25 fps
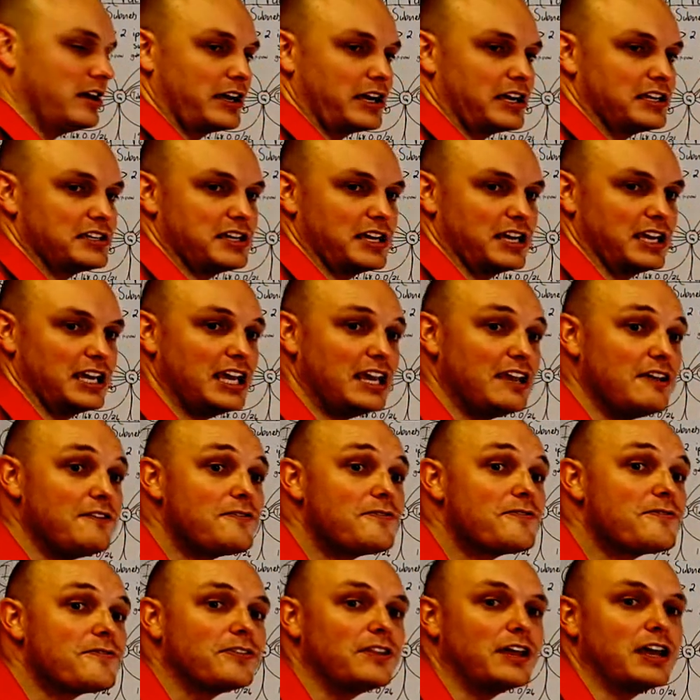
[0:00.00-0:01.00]
like I say,
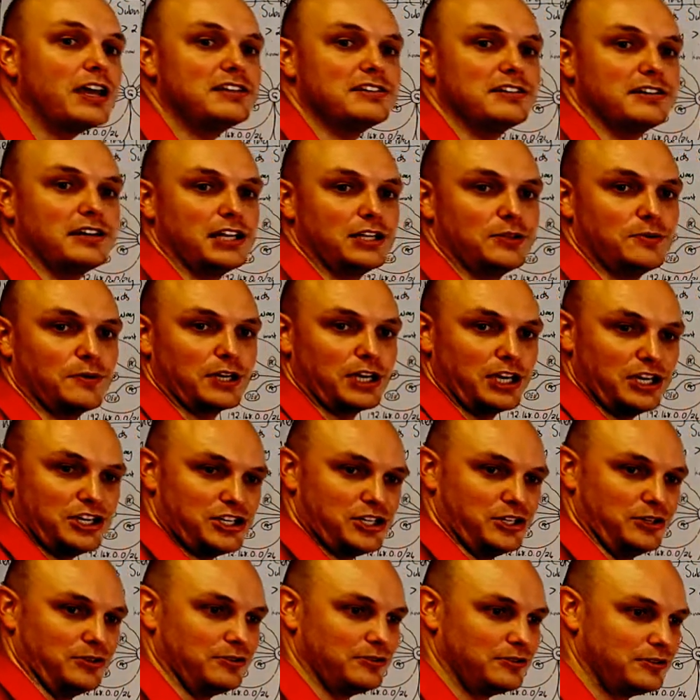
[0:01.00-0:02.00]
if there is a network
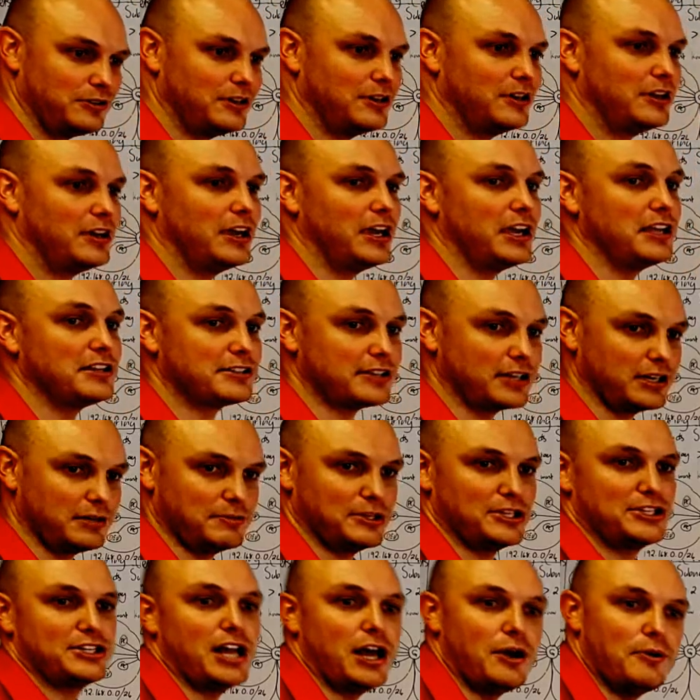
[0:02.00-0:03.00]
issue, it's going
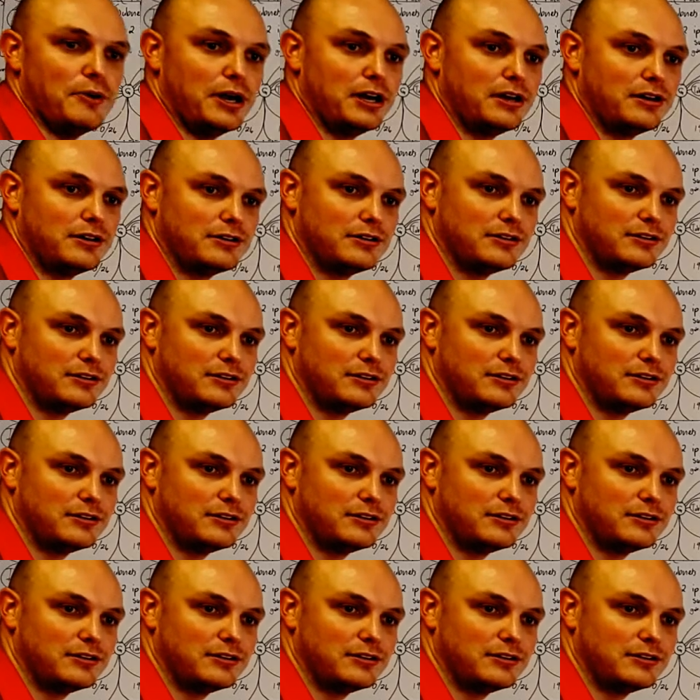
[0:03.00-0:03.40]
to be slower.